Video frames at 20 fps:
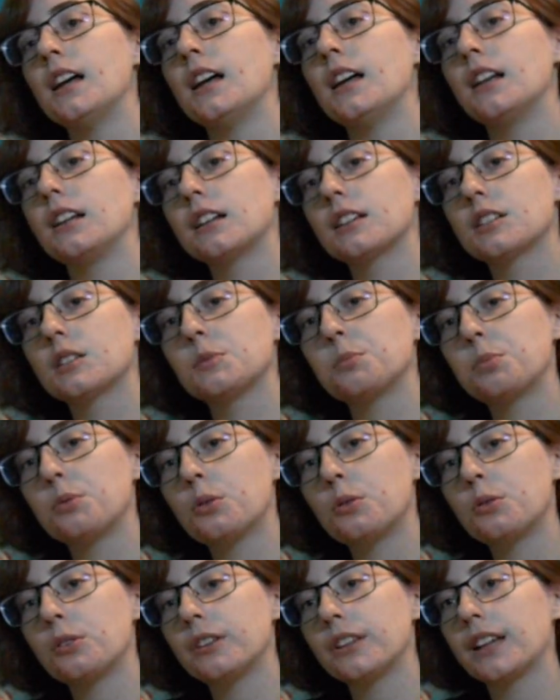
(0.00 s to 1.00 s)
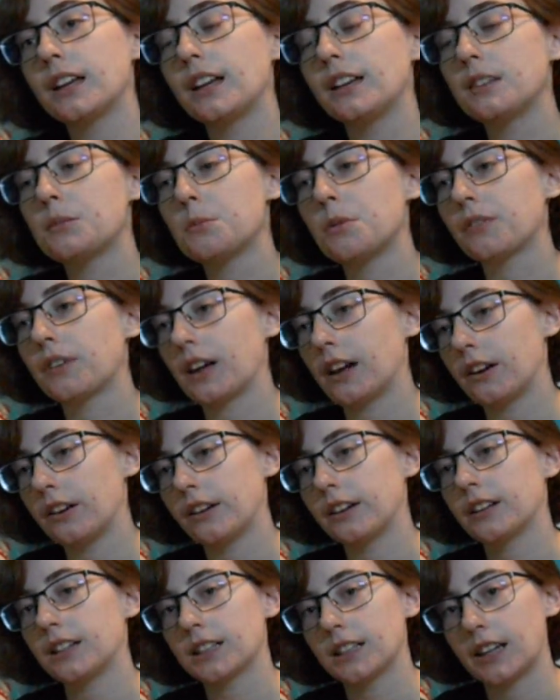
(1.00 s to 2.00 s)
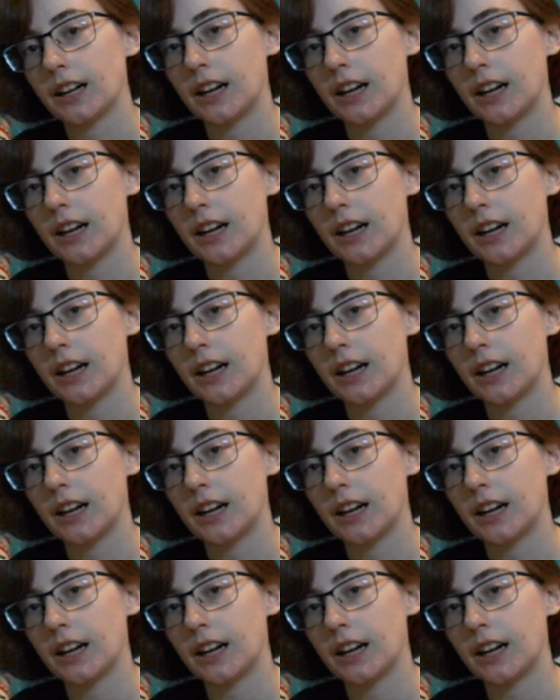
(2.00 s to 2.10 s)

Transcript: and explore the Kingdom of Caring and